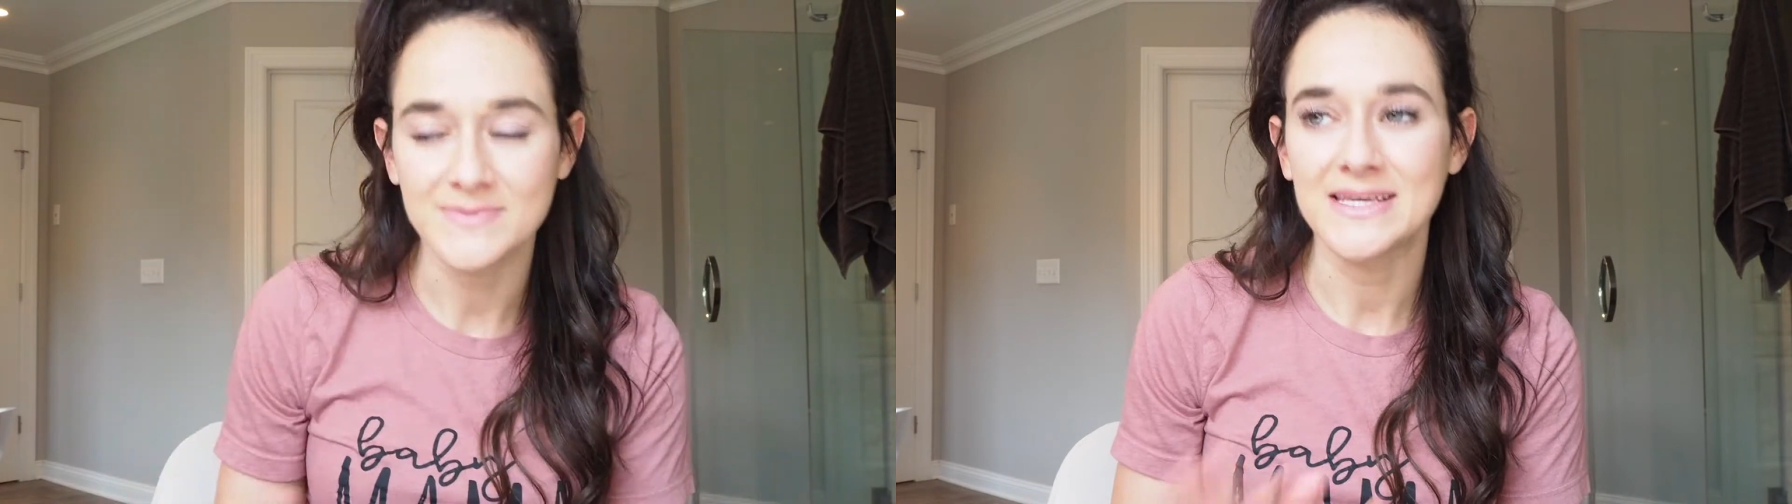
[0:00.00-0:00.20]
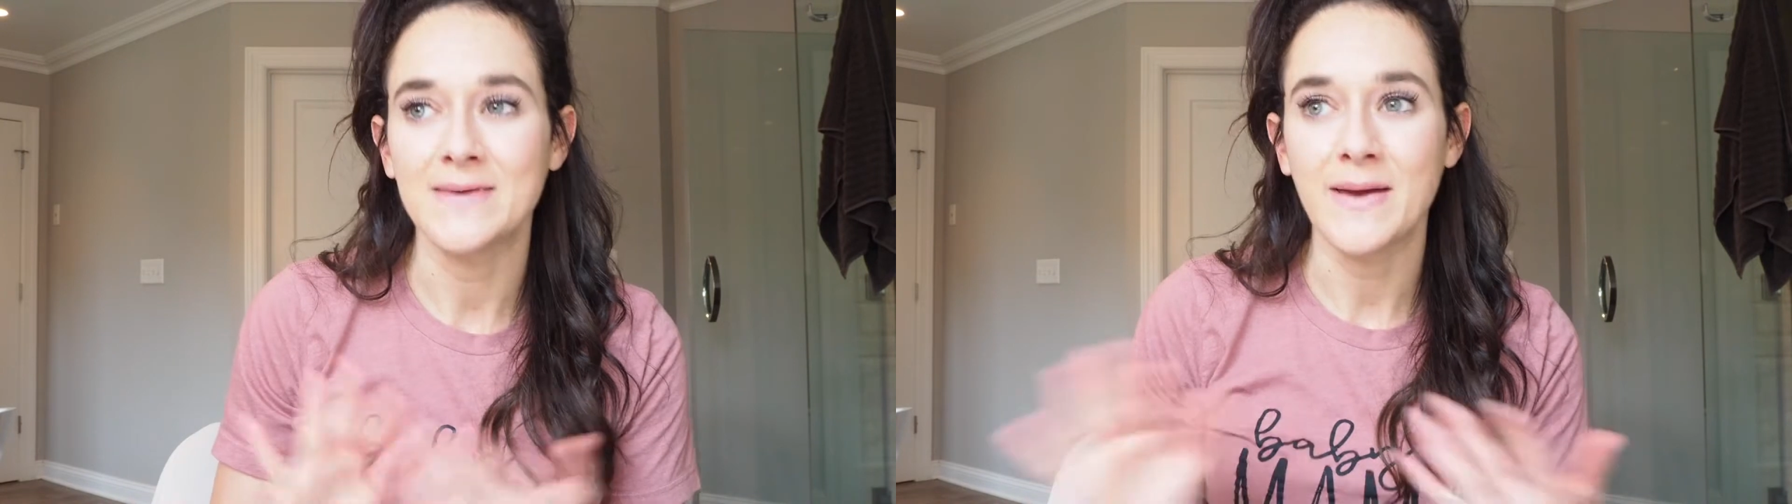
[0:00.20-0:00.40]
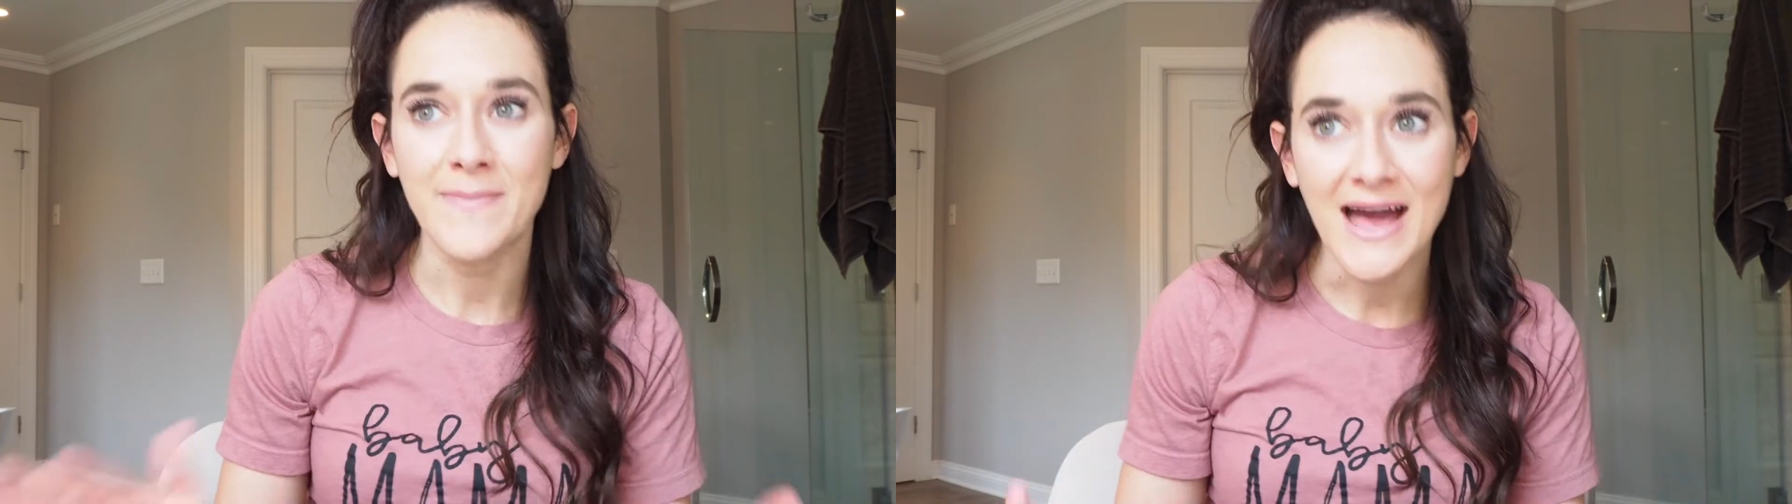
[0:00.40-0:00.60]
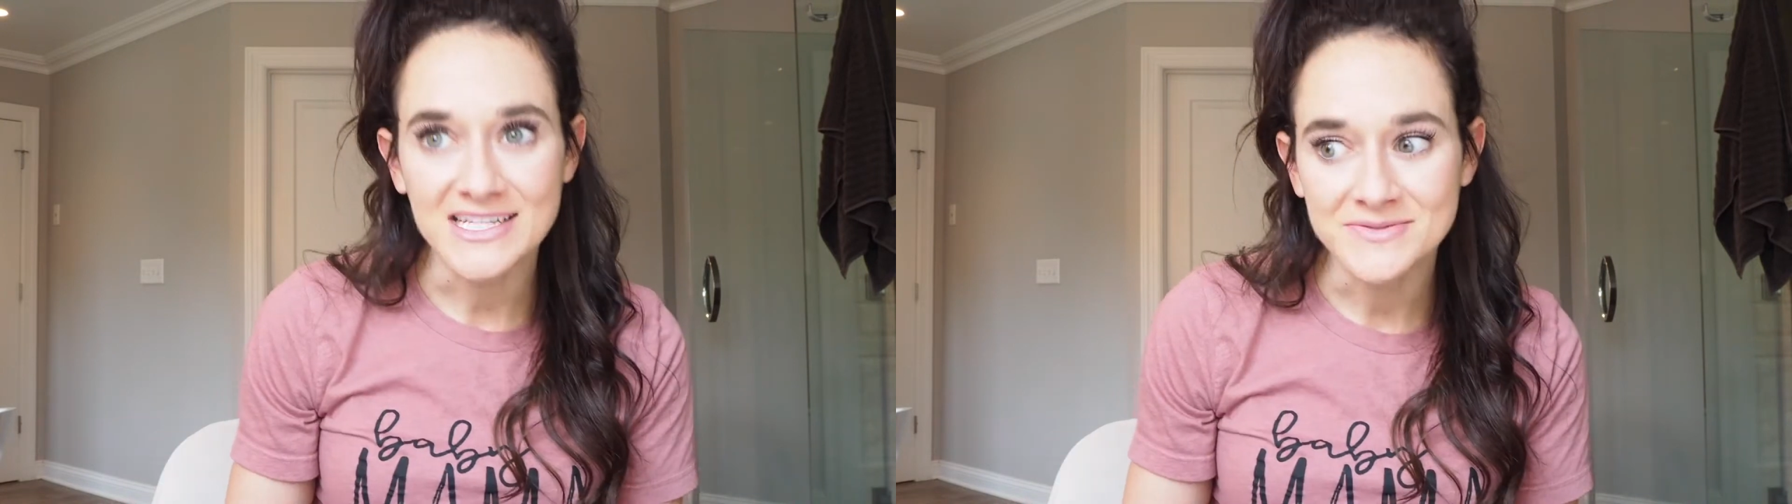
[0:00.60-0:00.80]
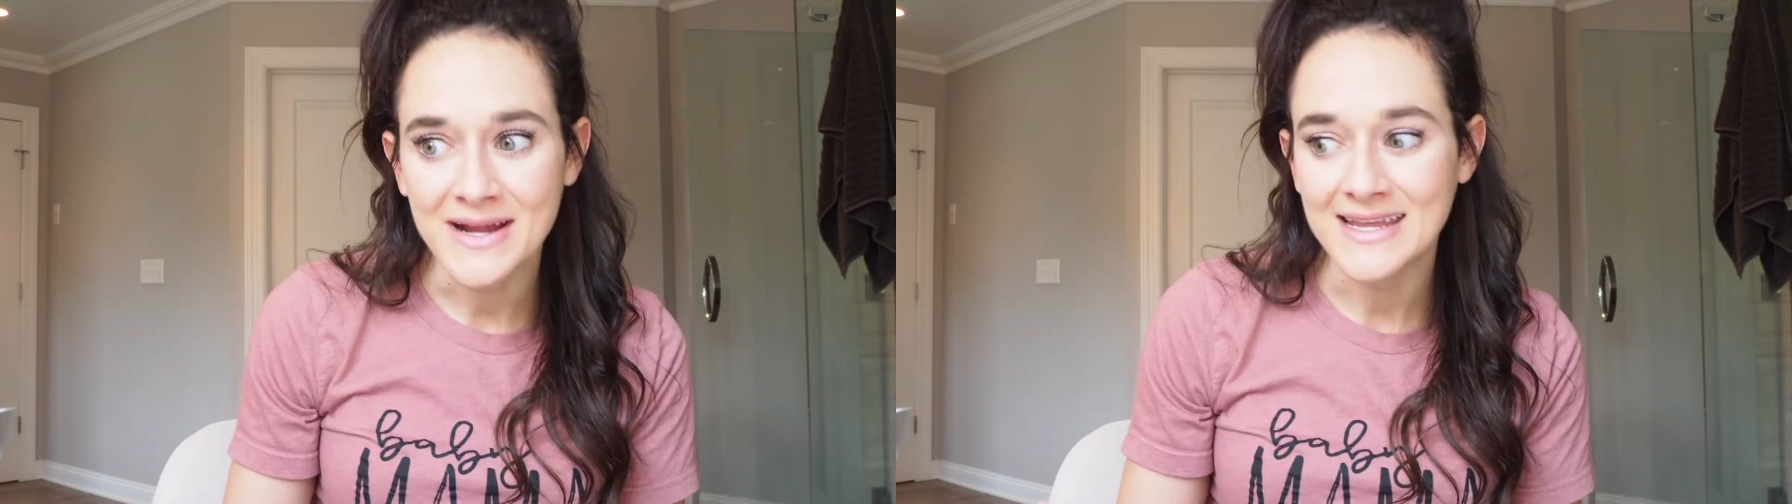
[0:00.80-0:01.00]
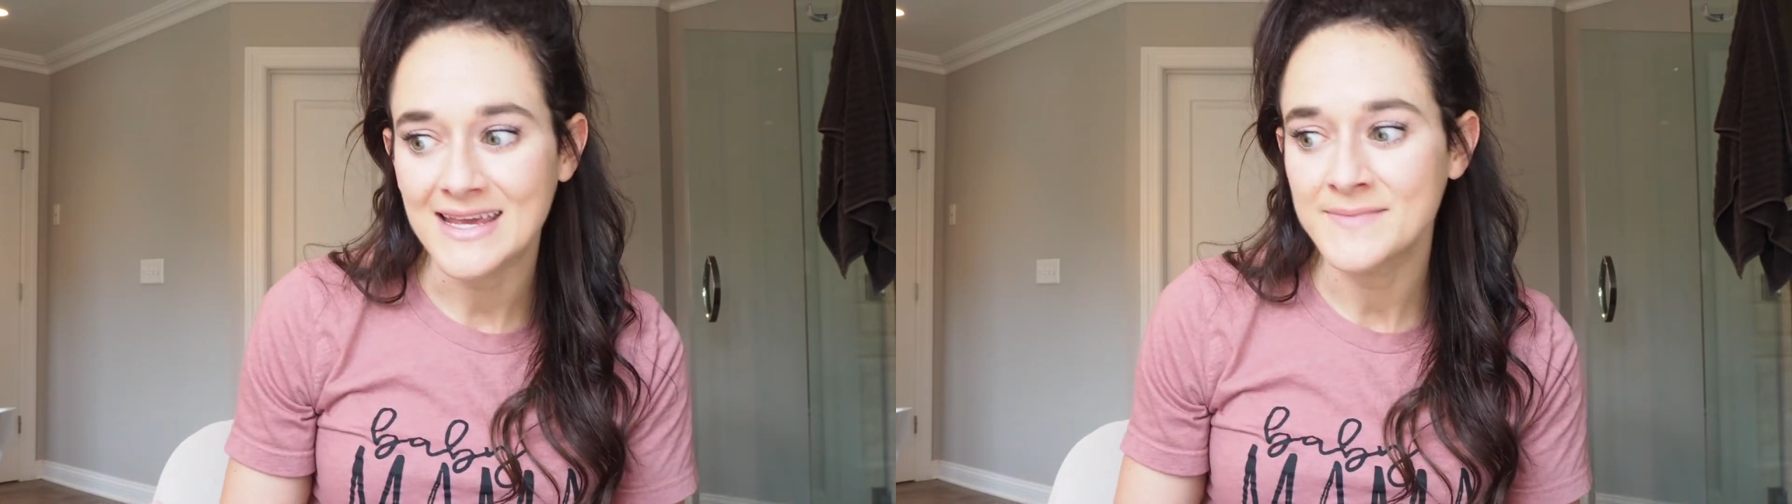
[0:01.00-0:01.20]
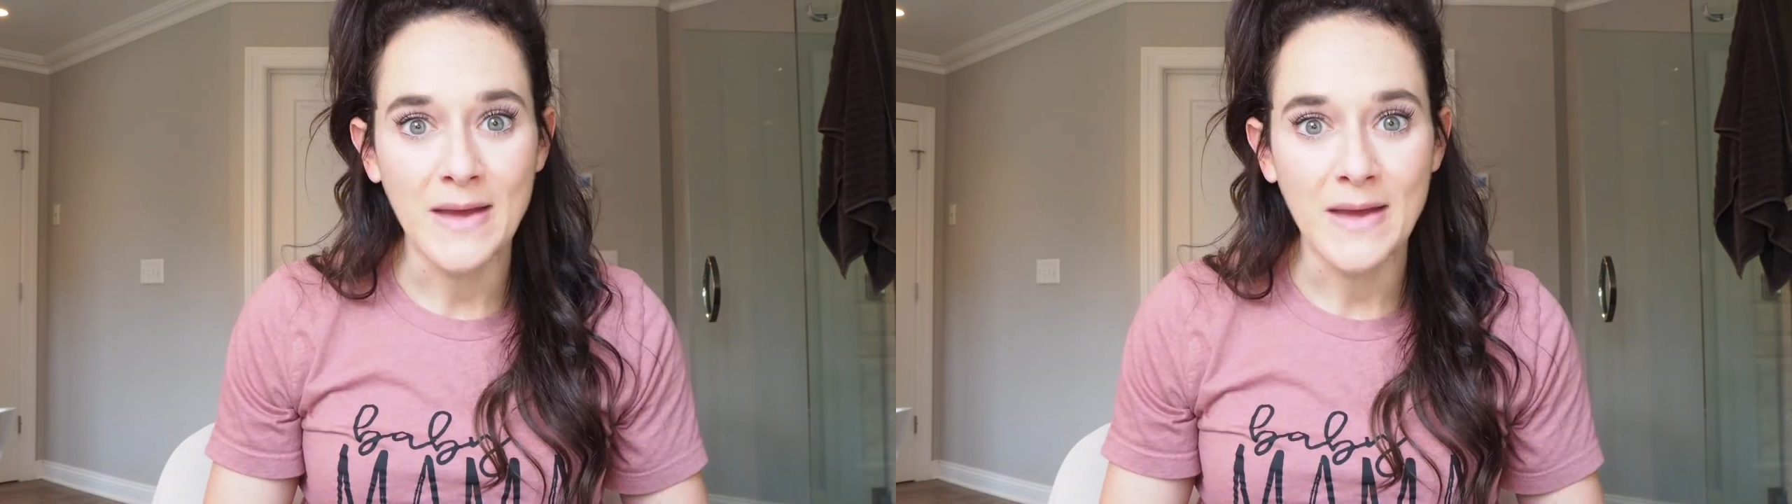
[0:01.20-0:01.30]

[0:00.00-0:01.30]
get my bags ready,